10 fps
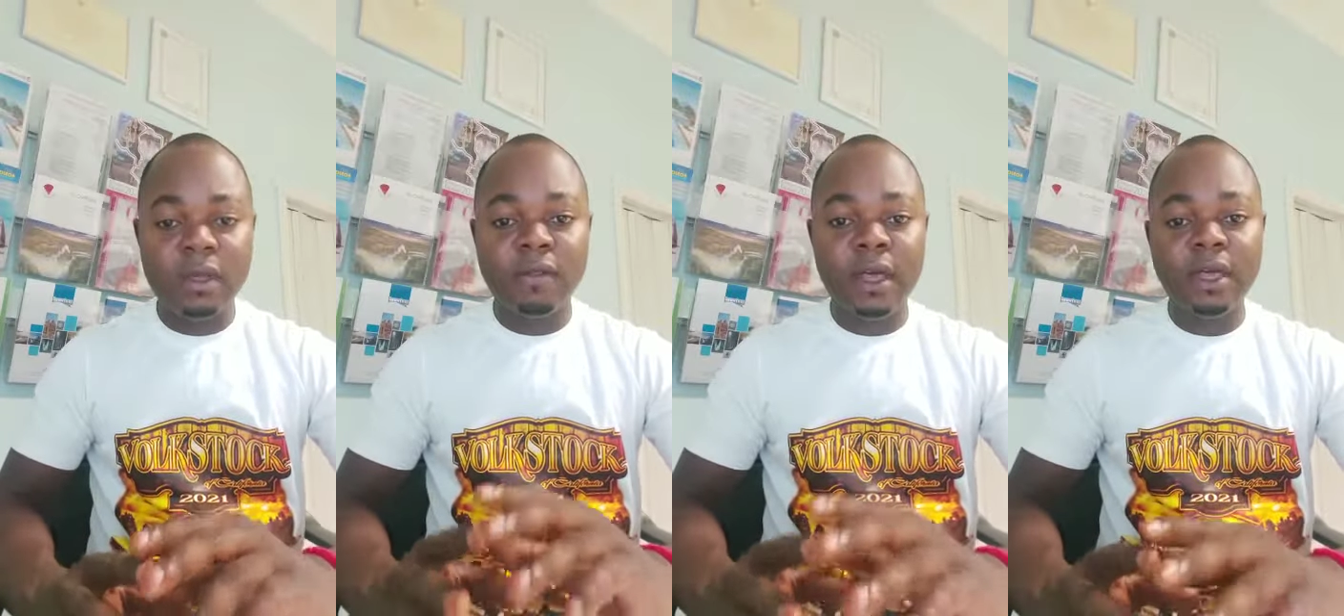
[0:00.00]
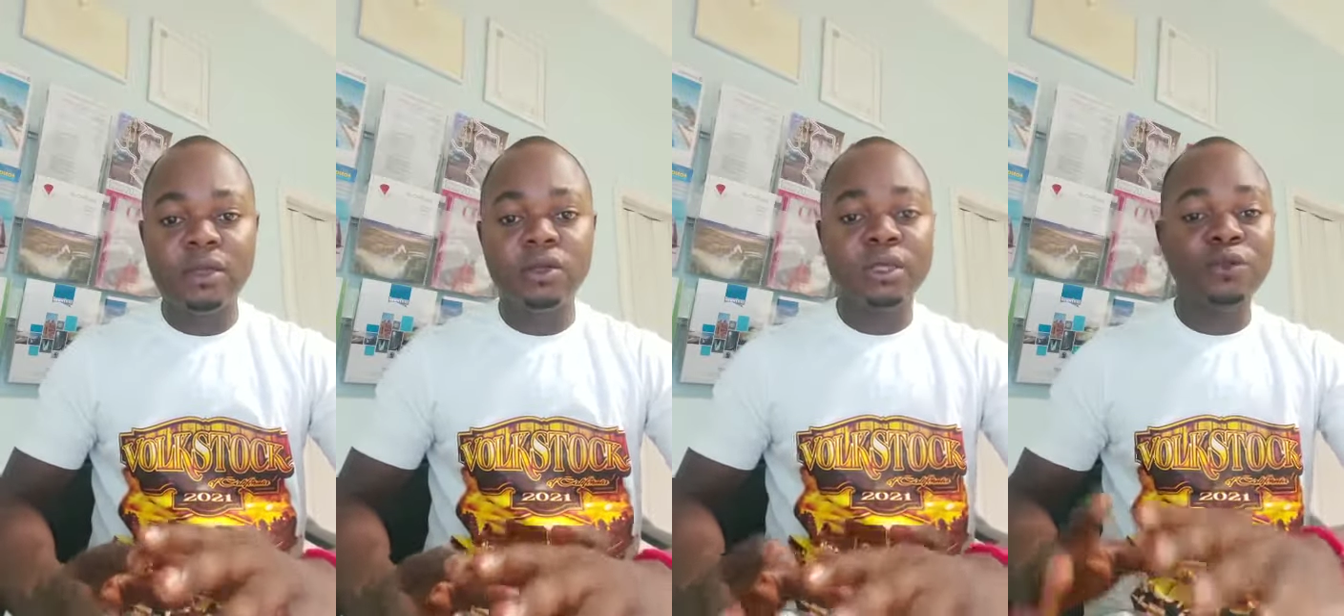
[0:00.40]

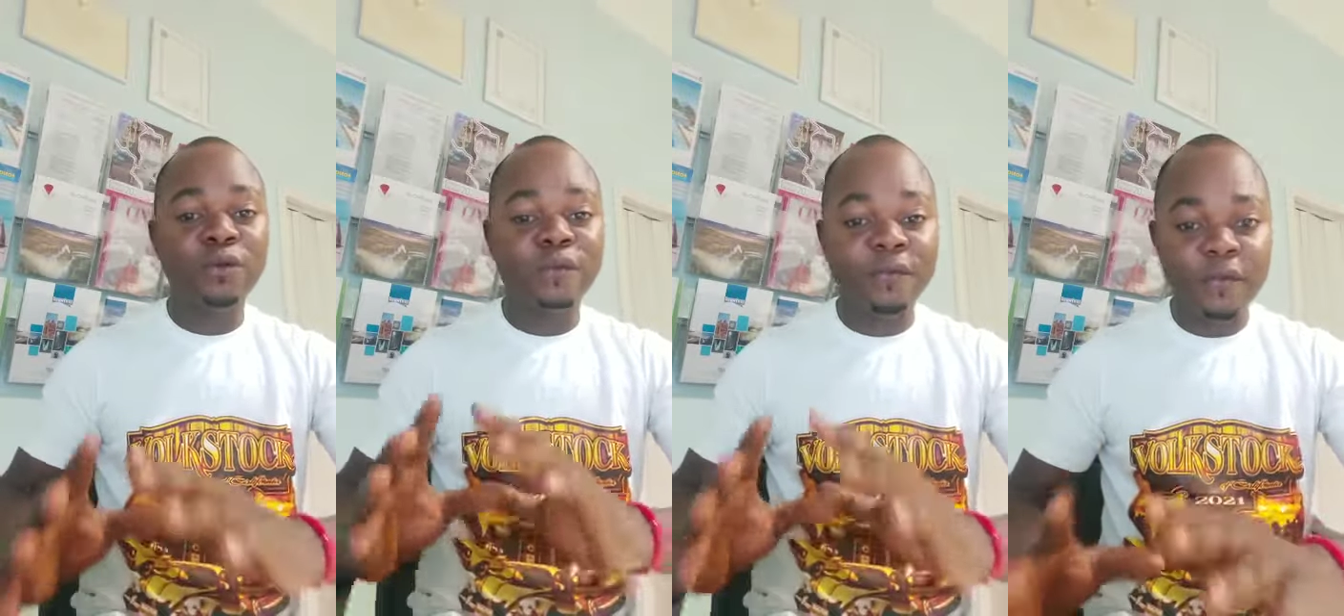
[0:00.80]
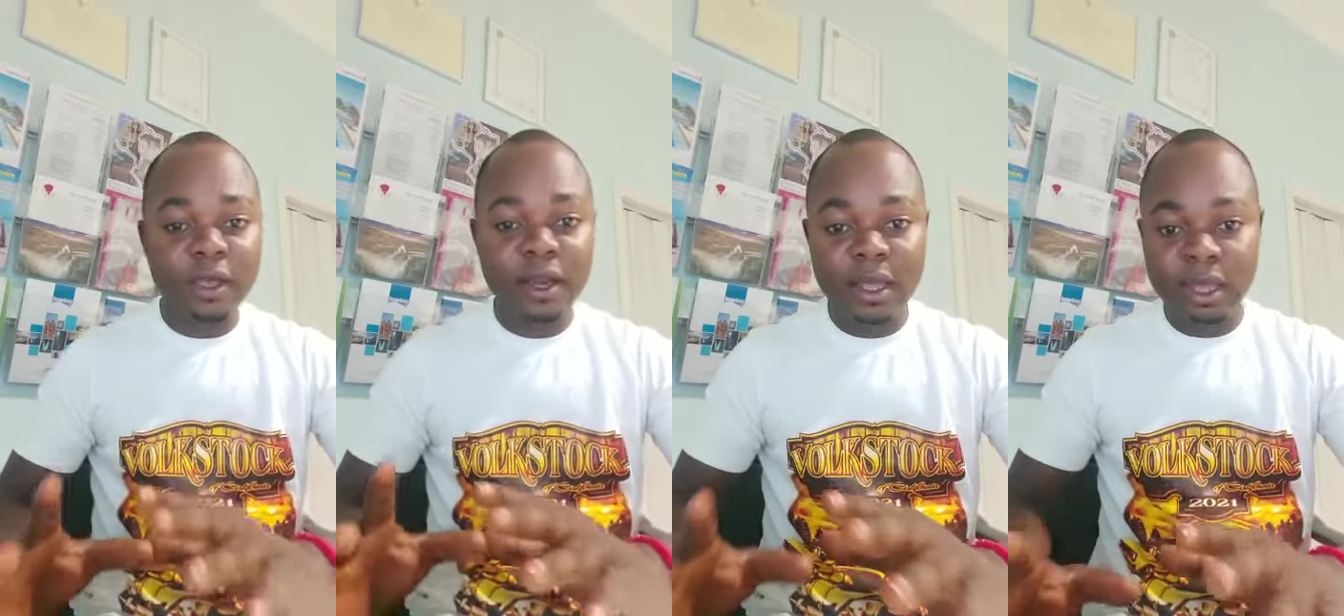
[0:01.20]
Then you need to
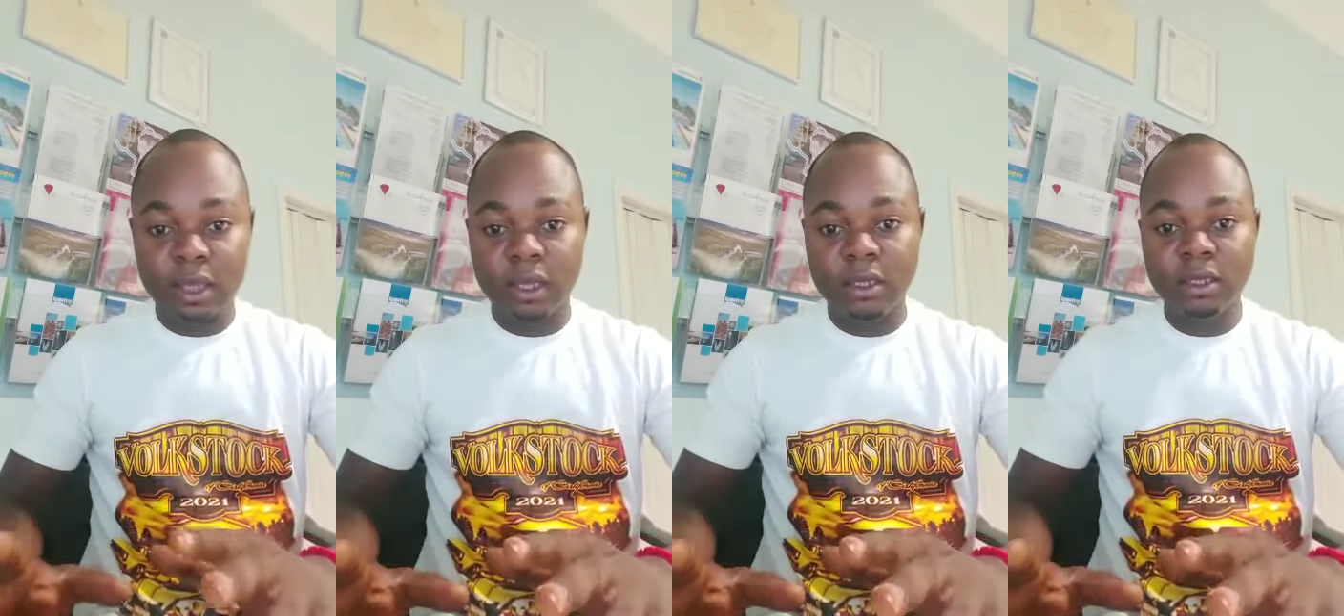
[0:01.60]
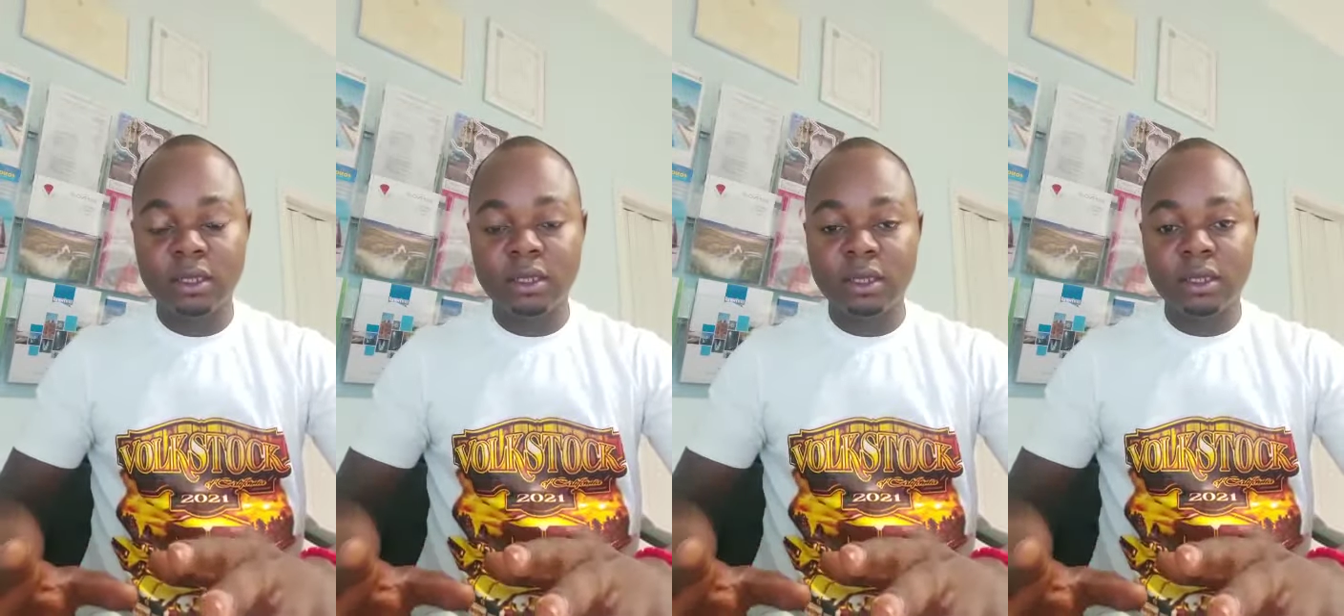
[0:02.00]
fill
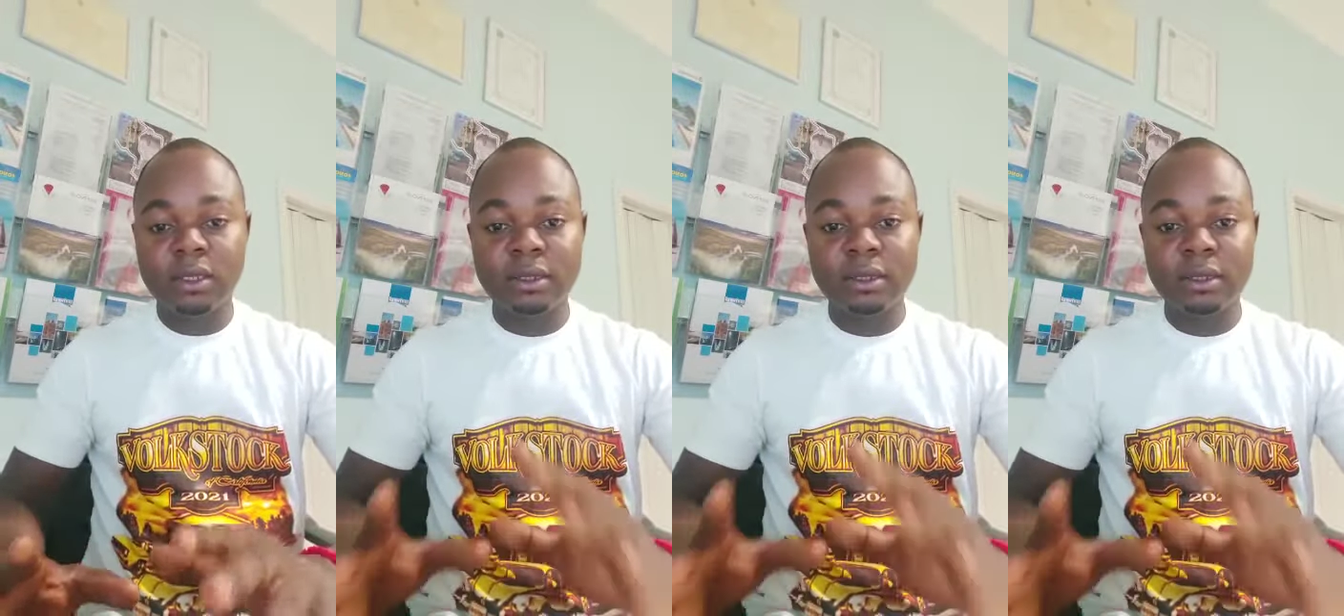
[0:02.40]
in